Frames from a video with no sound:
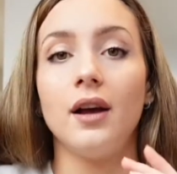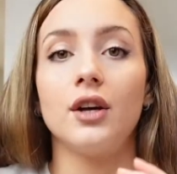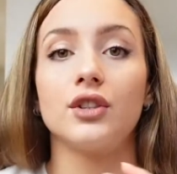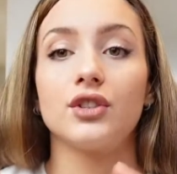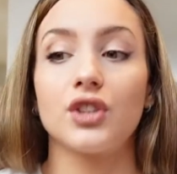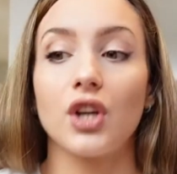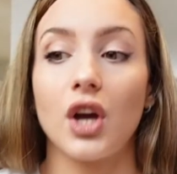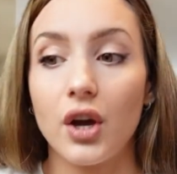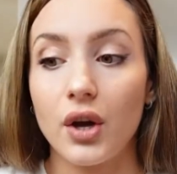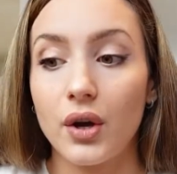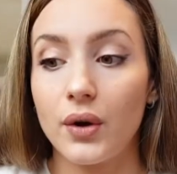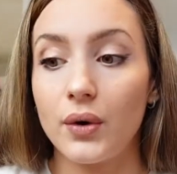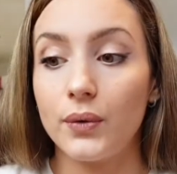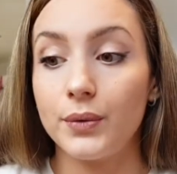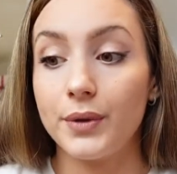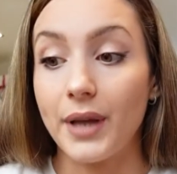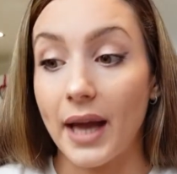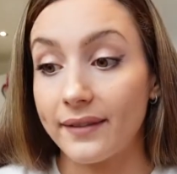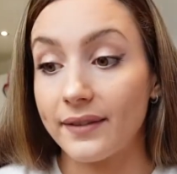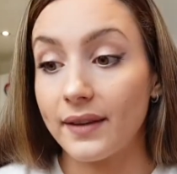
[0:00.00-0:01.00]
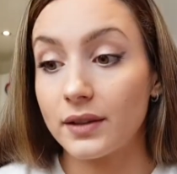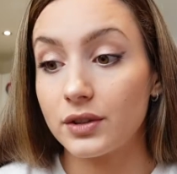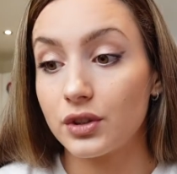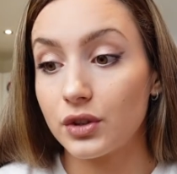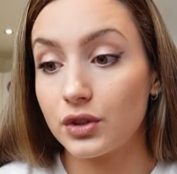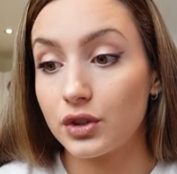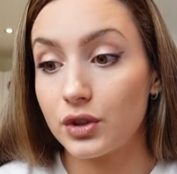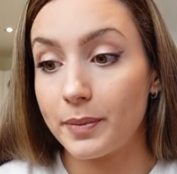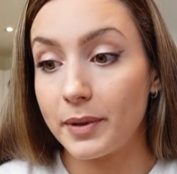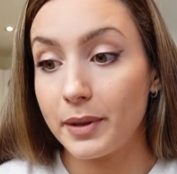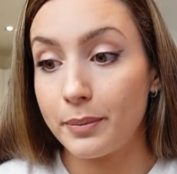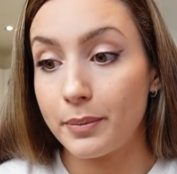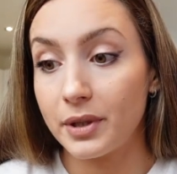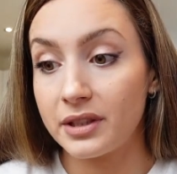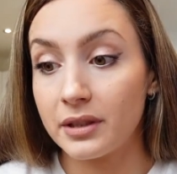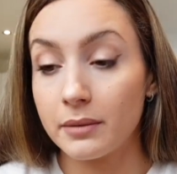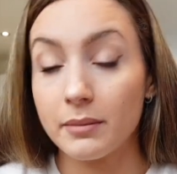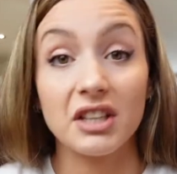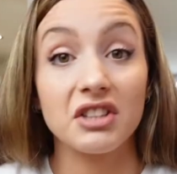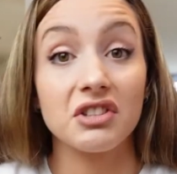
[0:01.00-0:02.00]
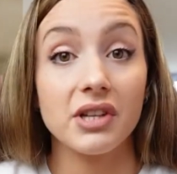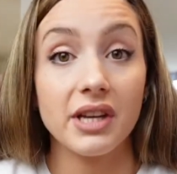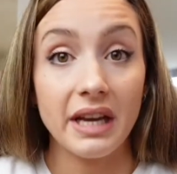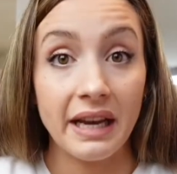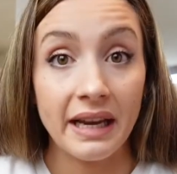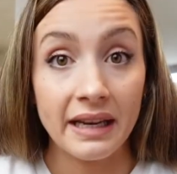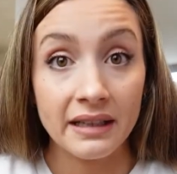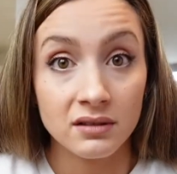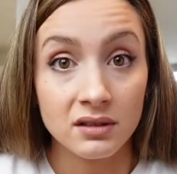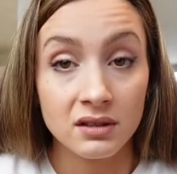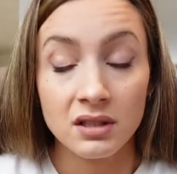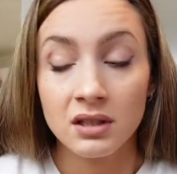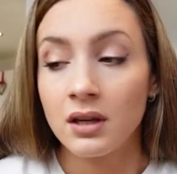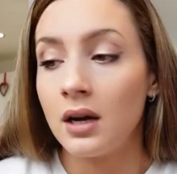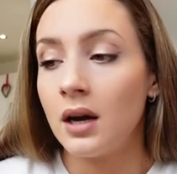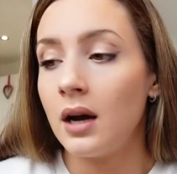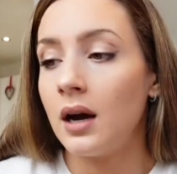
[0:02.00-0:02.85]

So yeah, that's going to be pretty much it.